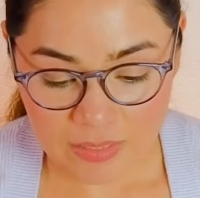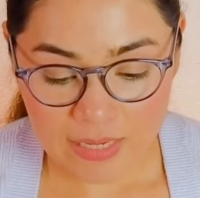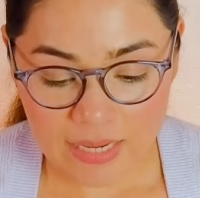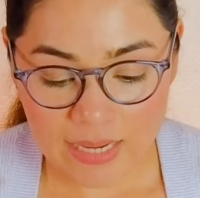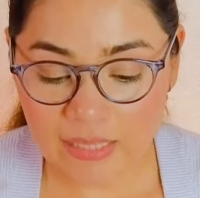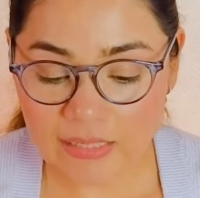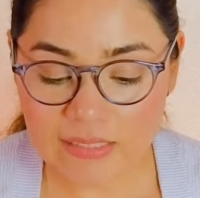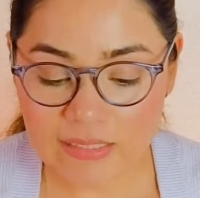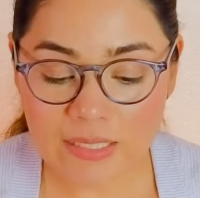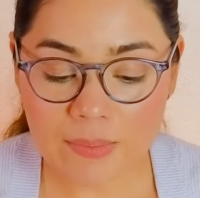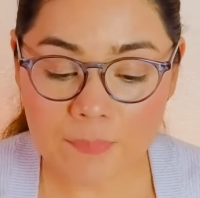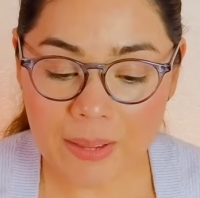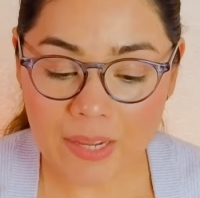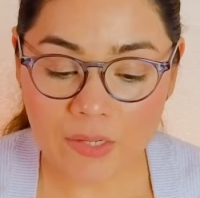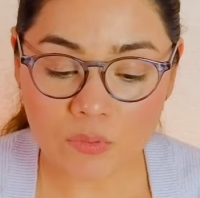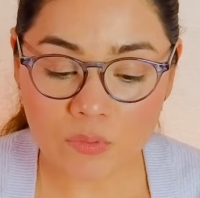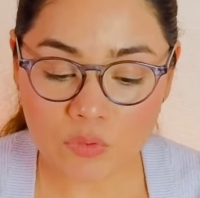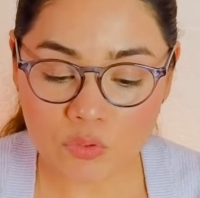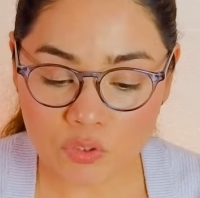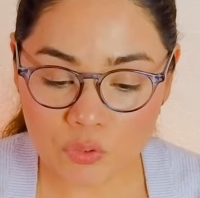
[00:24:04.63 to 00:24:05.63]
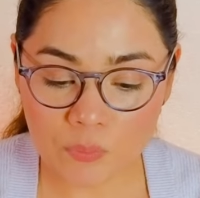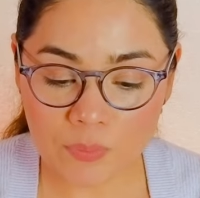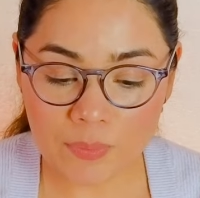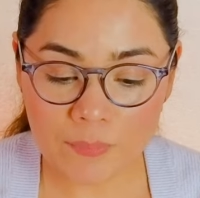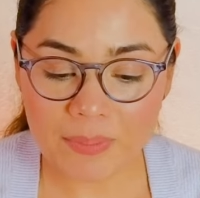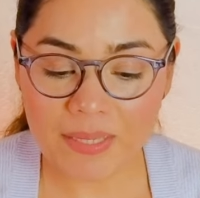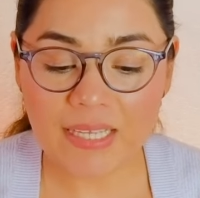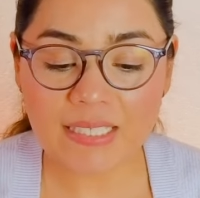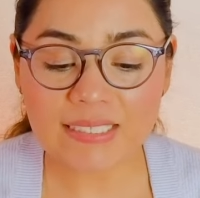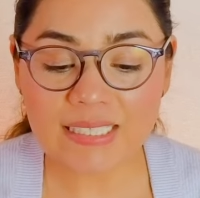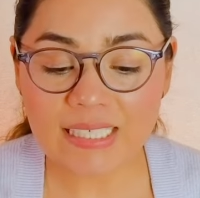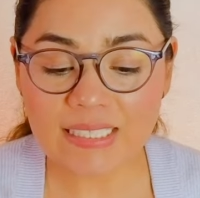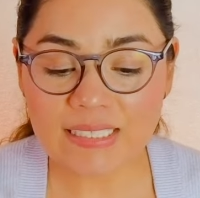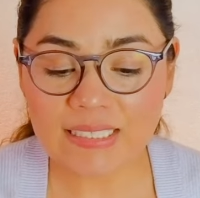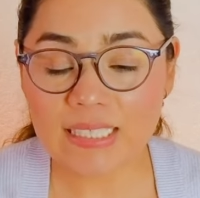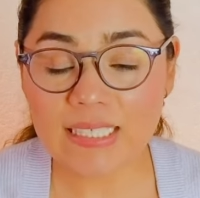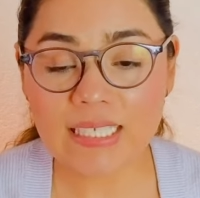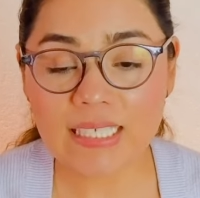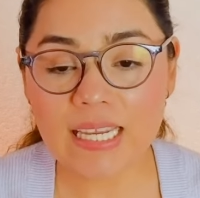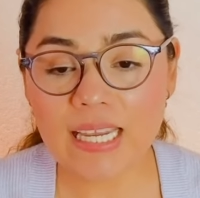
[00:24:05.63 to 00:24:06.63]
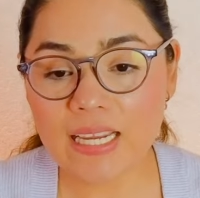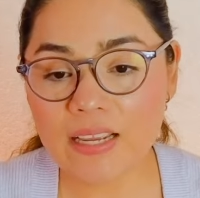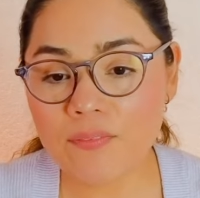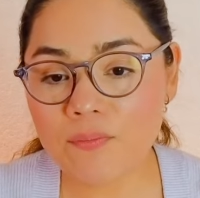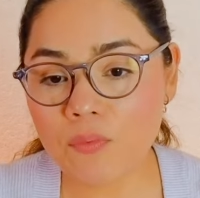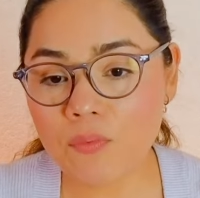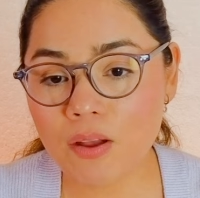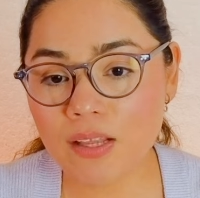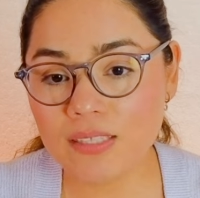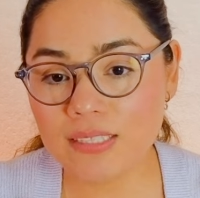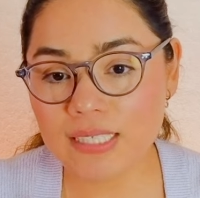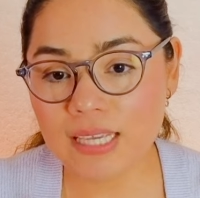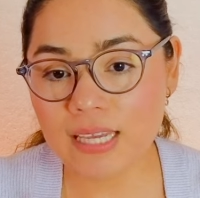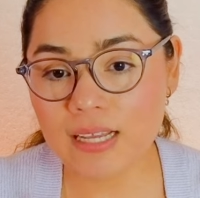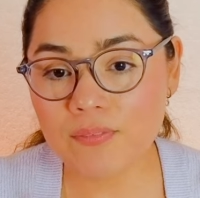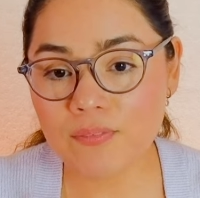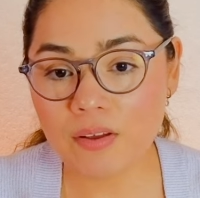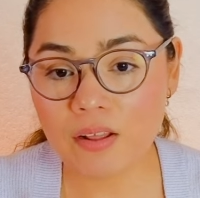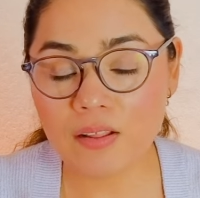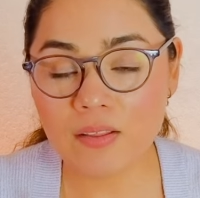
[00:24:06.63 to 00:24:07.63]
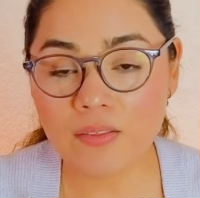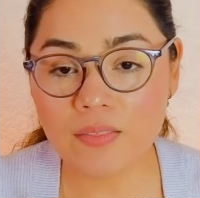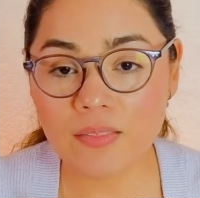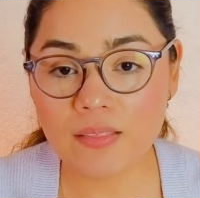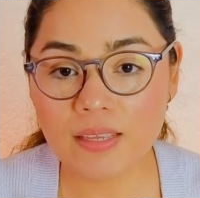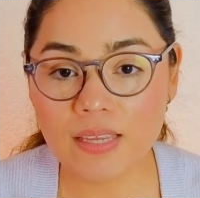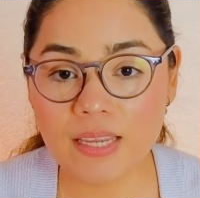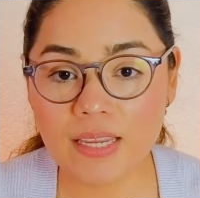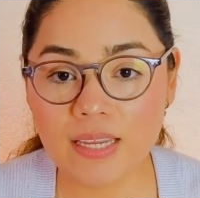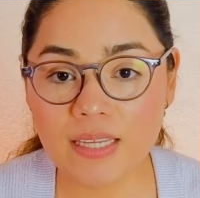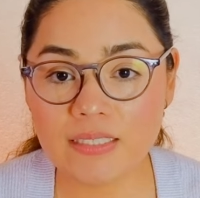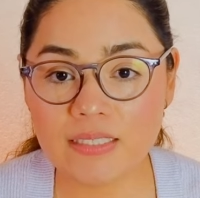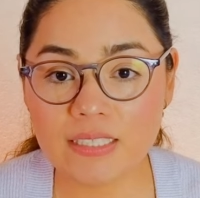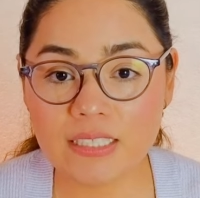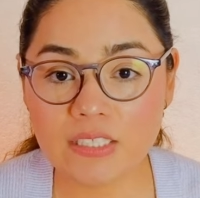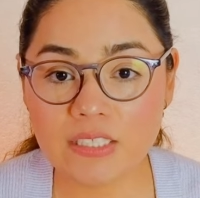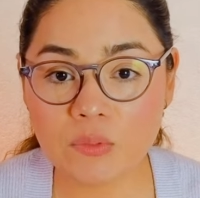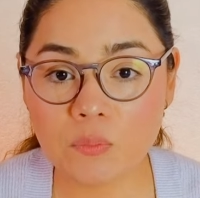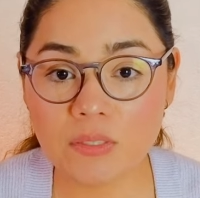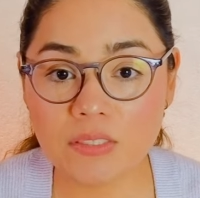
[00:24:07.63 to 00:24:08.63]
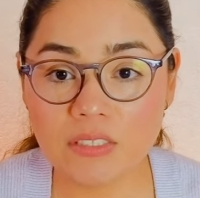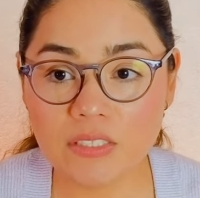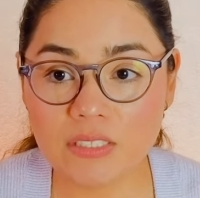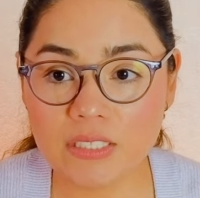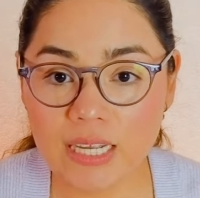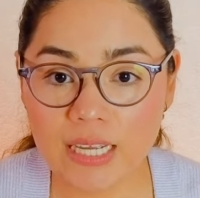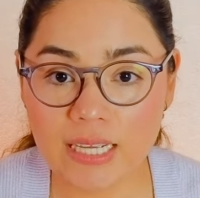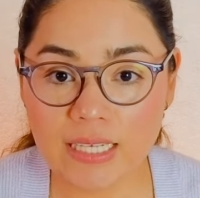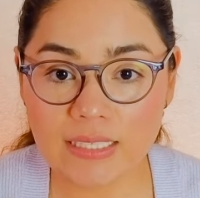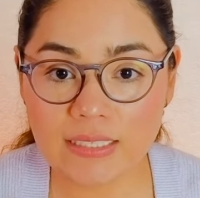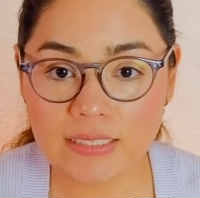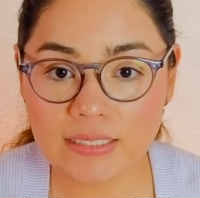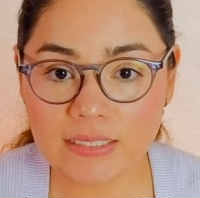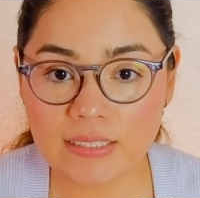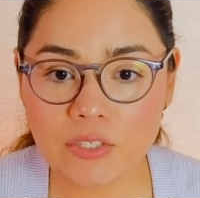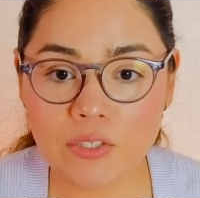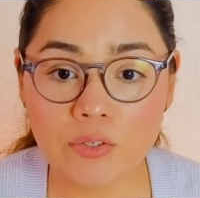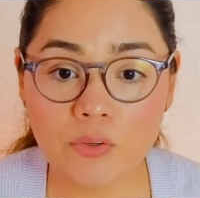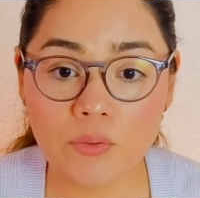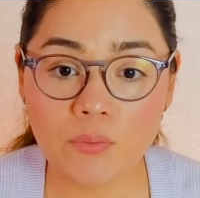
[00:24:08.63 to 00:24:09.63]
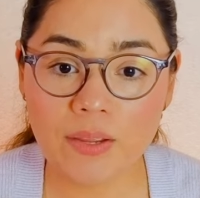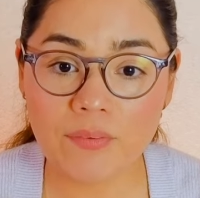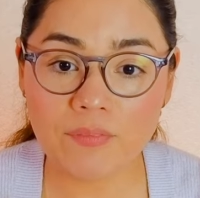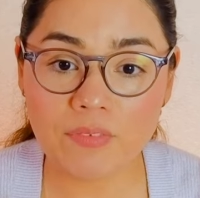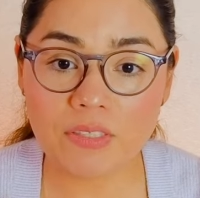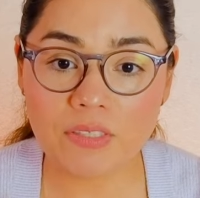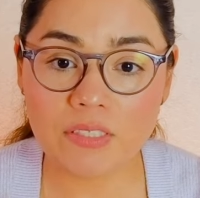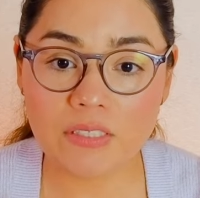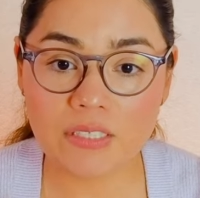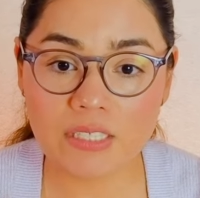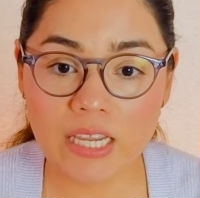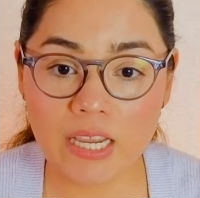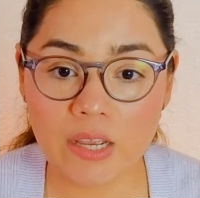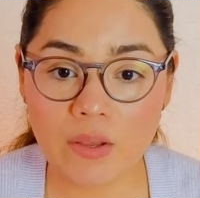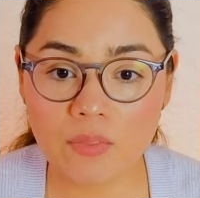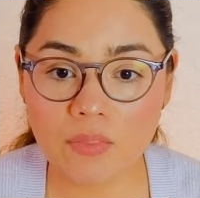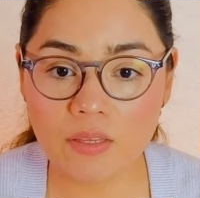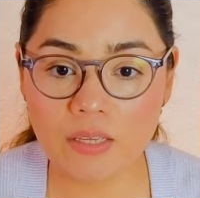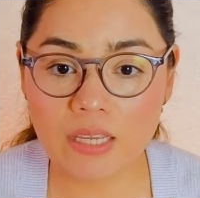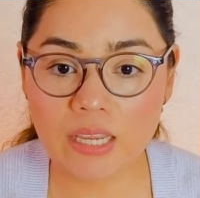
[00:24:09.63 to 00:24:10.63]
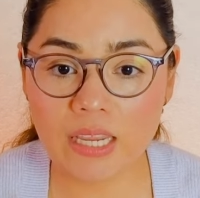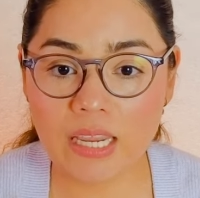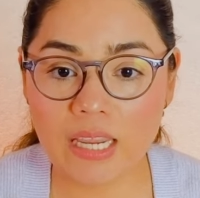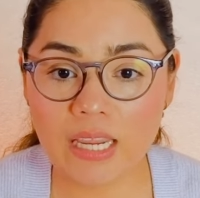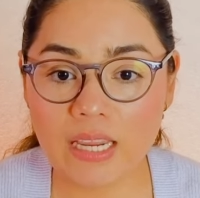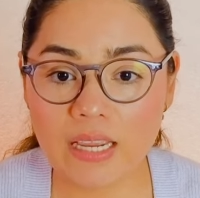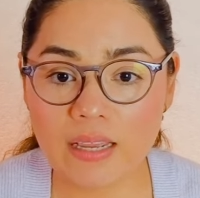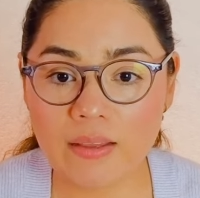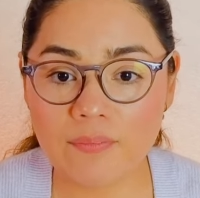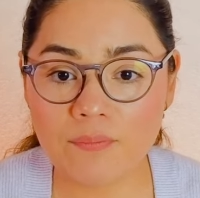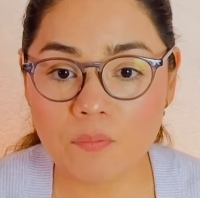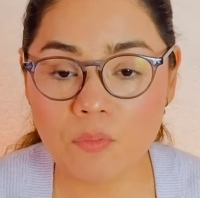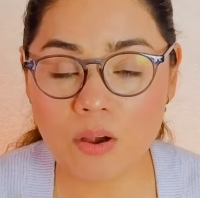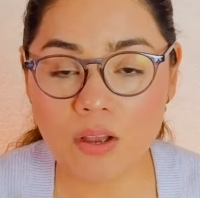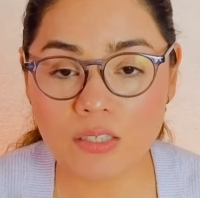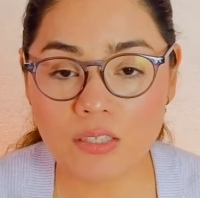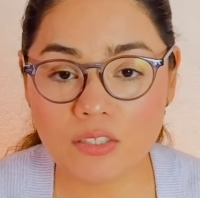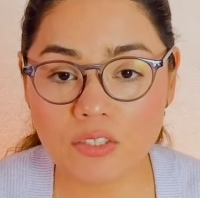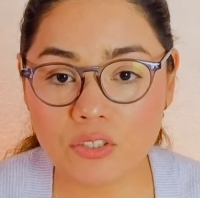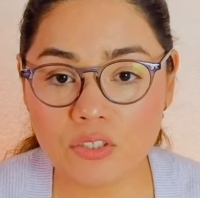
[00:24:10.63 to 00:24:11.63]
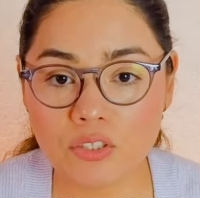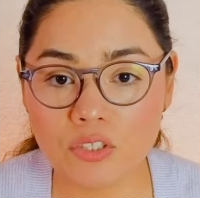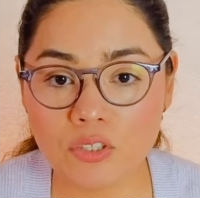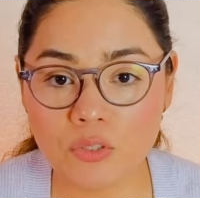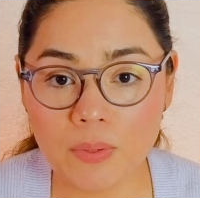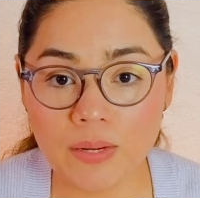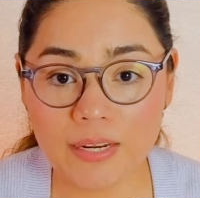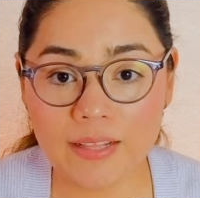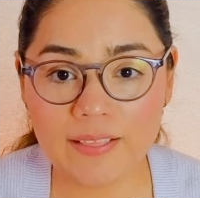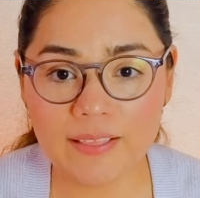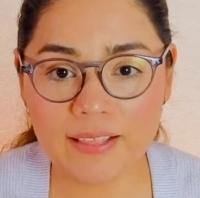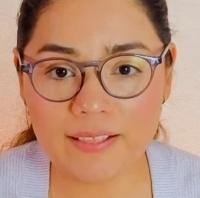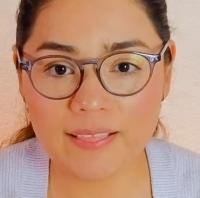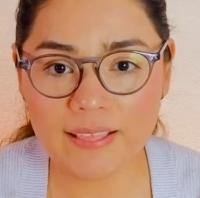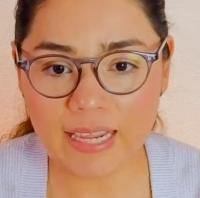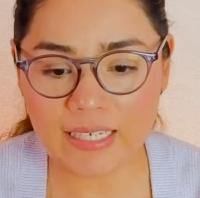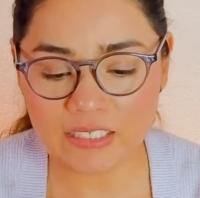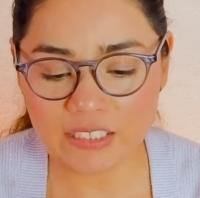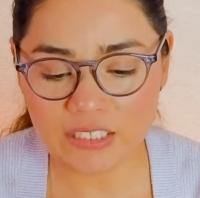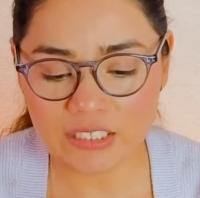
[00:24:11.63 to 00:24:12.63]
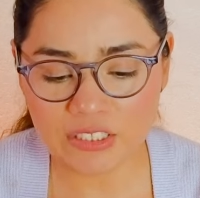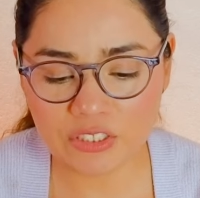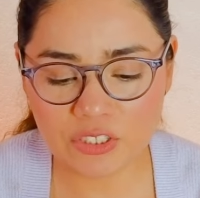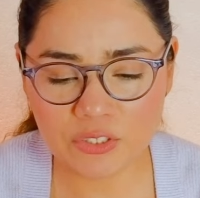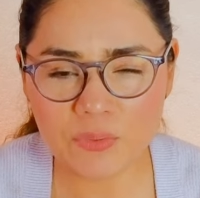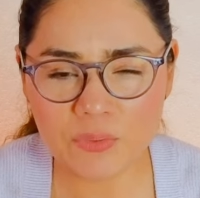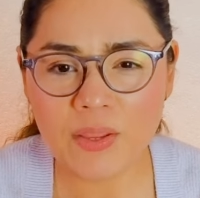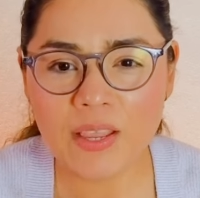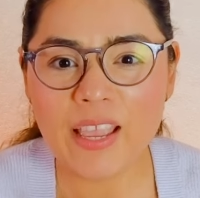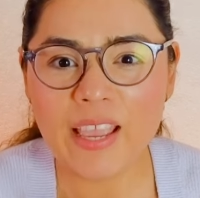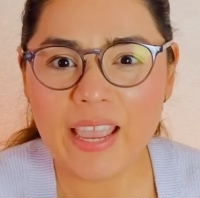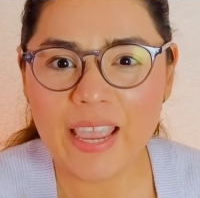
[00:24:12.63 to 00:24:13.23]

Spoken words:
It's about doing, because as the King of Wands, out of all of the kings, this one does. You don't have to tell the King of Wands to do anything, that just do.